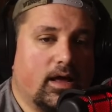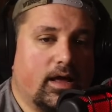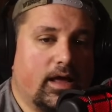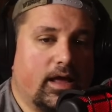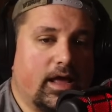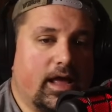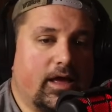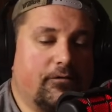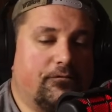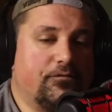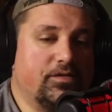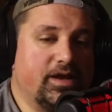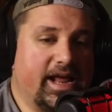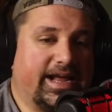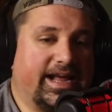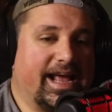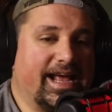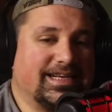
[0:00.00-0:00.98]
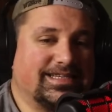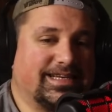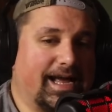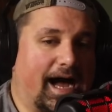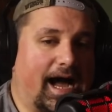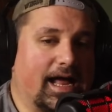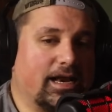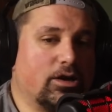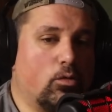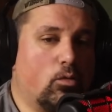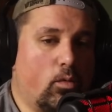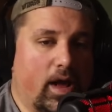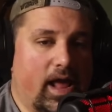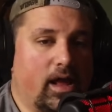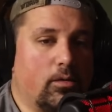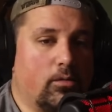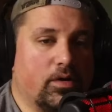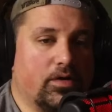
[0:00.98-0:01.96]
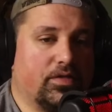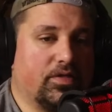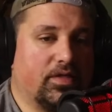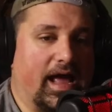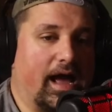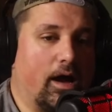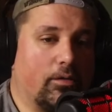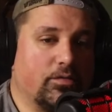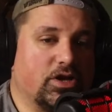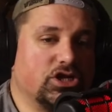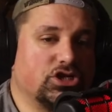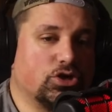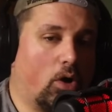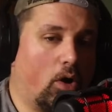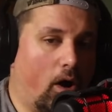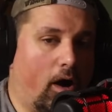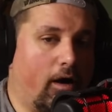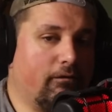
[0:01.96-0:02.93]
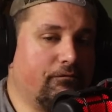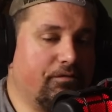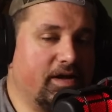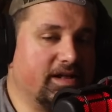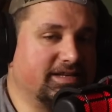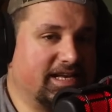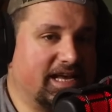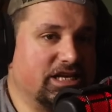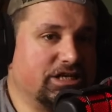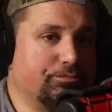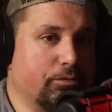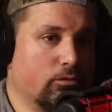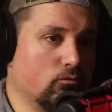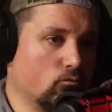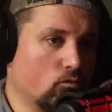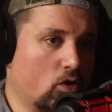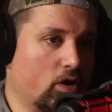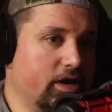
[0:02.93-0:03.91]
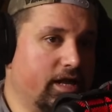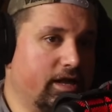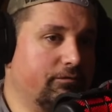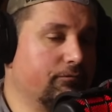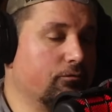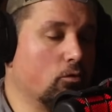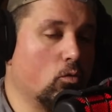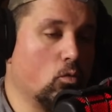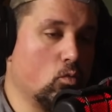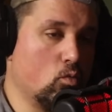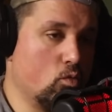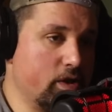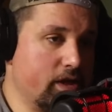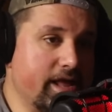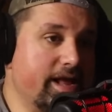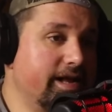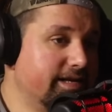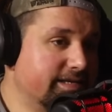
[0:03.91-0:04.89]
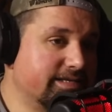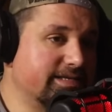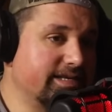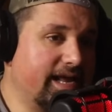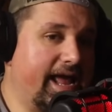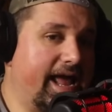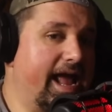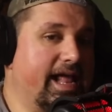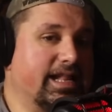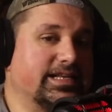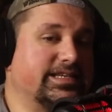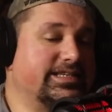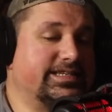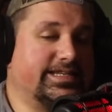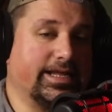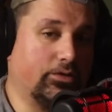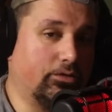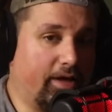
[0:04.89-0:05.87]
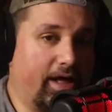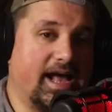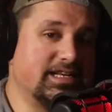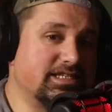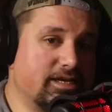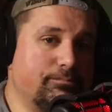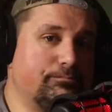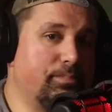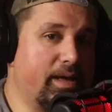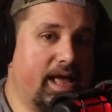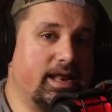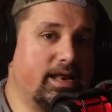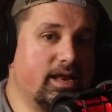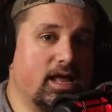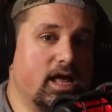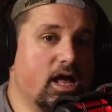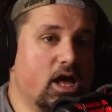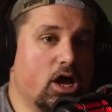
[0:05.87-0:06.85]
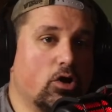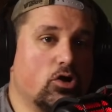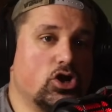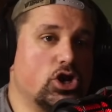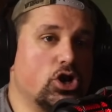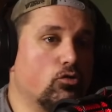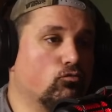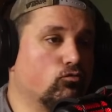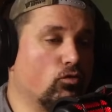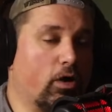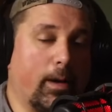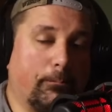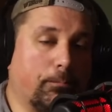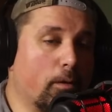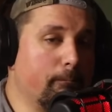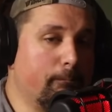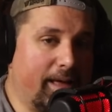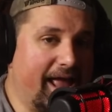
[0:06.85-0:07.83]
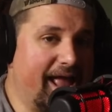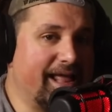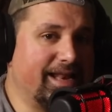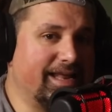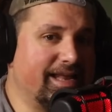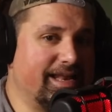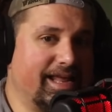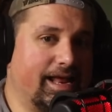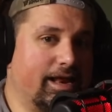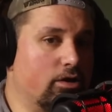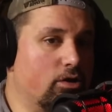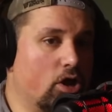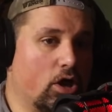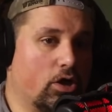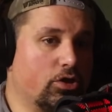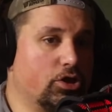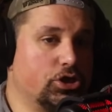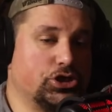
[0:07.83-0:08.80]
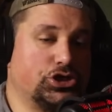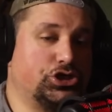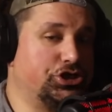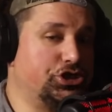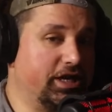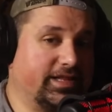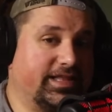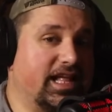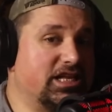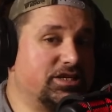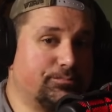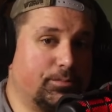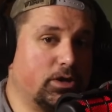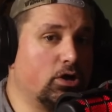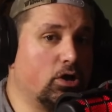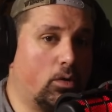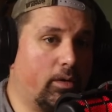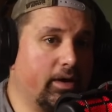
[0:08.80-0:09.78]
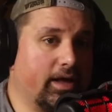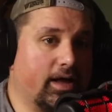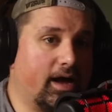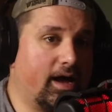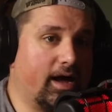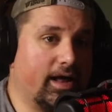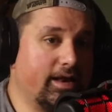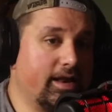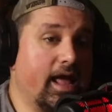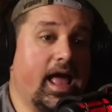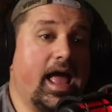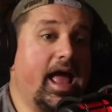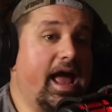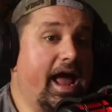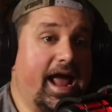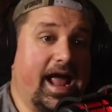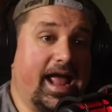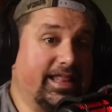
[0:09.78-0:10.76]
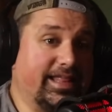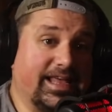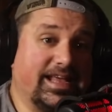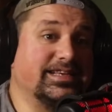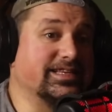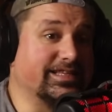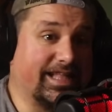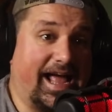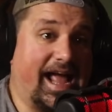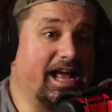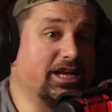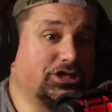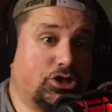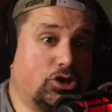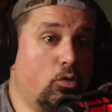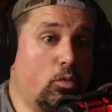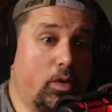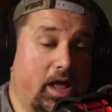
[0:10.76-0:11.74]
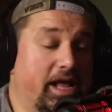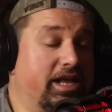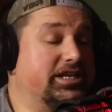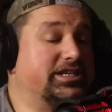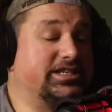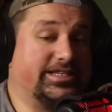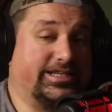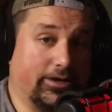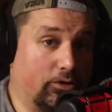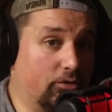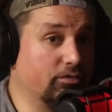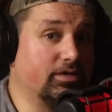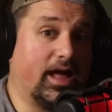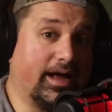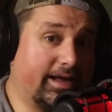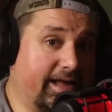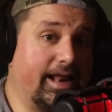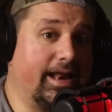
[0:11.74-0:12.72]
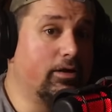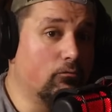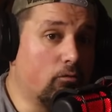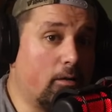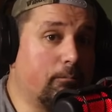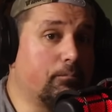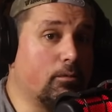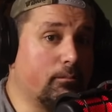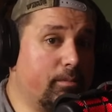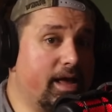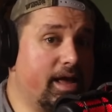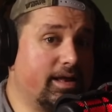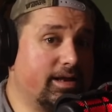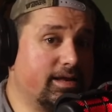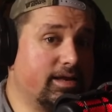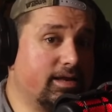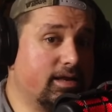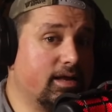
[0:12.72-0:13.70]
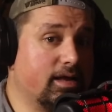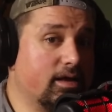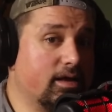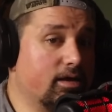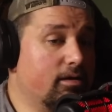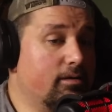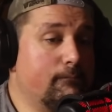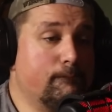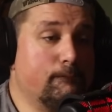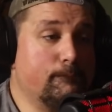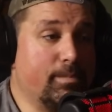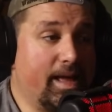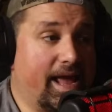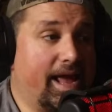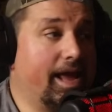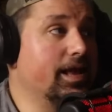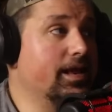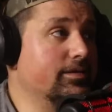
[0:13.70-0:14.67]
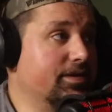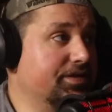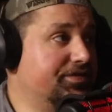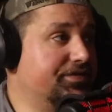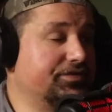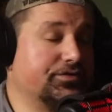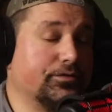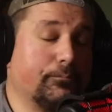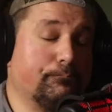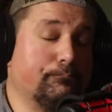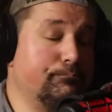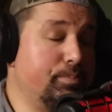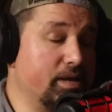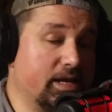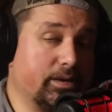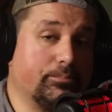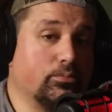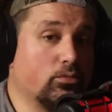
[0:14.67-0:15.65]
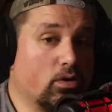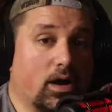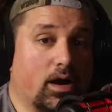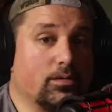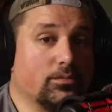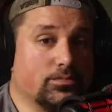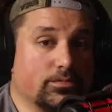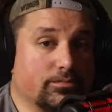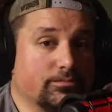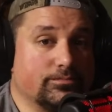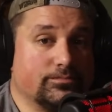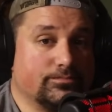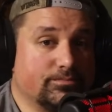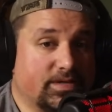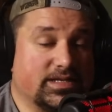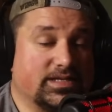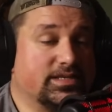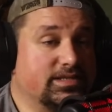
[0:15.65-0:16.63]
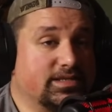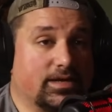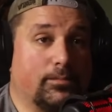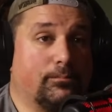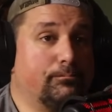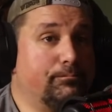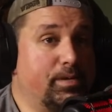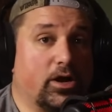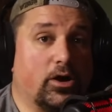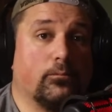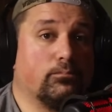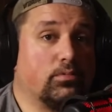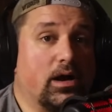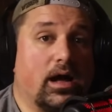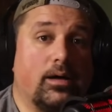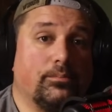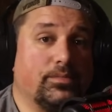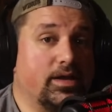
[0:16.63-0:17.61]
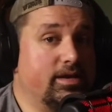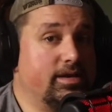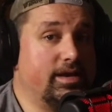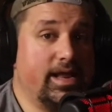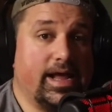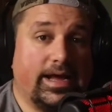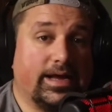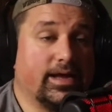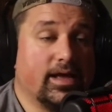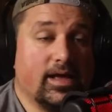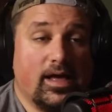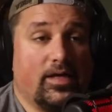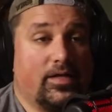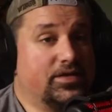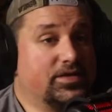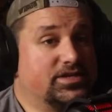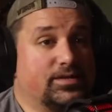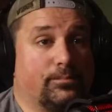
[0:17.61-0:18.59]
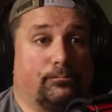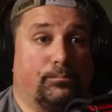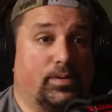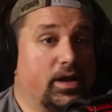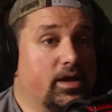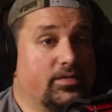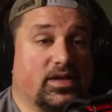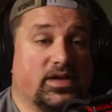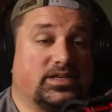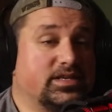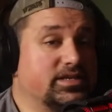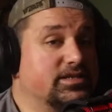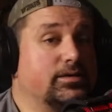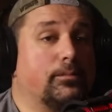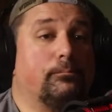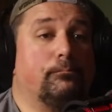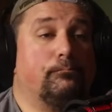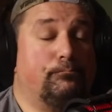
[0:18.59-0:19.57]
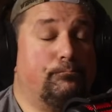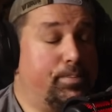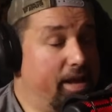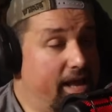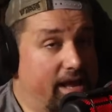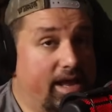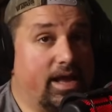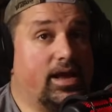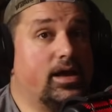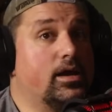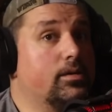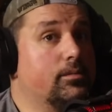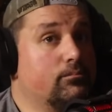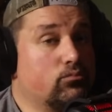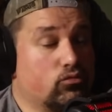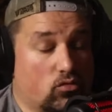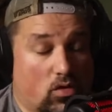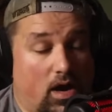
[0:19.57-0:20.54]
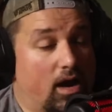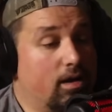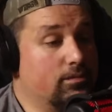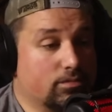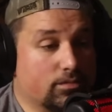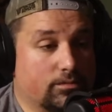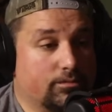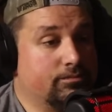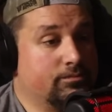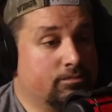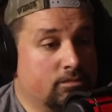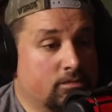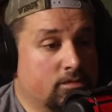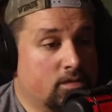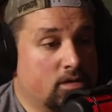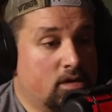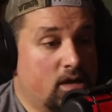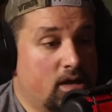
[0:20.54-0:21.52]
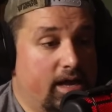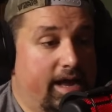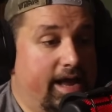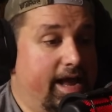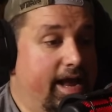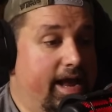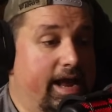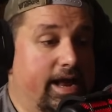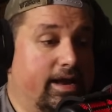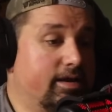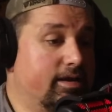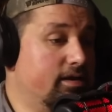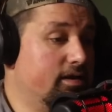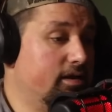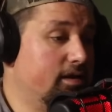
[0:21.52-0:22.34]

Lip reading: if Nick has gotten away with how this offense has been running for weeks and still hasn't been reprimanded in the shit that's been going on, and these last 2 weeks still not getting reprimanded, man, this is a big problem. This is a bigger problem than Nick. This is a big problem. And